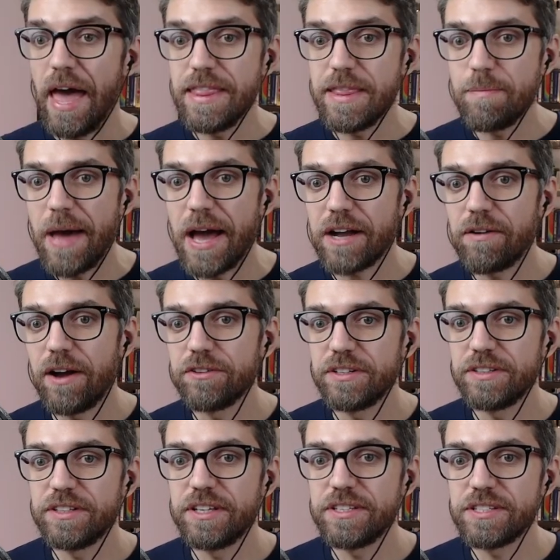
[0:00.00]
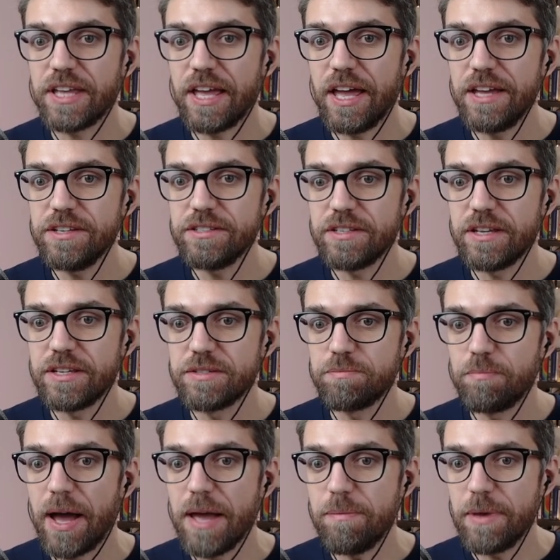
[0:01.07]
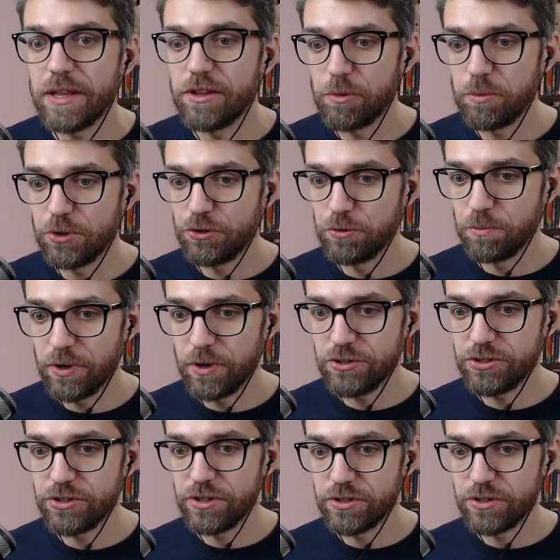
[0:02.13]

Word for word: And the background in this case is might be a little bit too much.